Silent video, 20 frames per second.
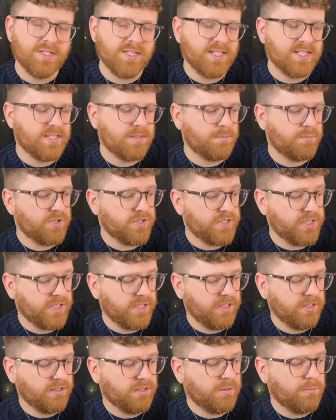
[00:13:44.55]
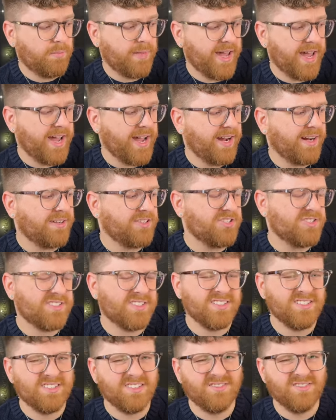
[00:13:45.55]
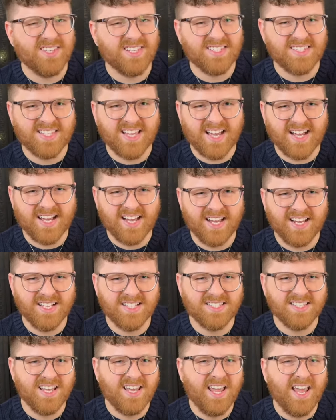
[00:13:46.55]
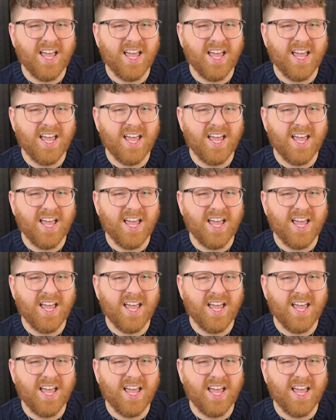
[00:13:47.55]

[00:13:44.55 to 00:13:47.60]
this particular bag just because of the size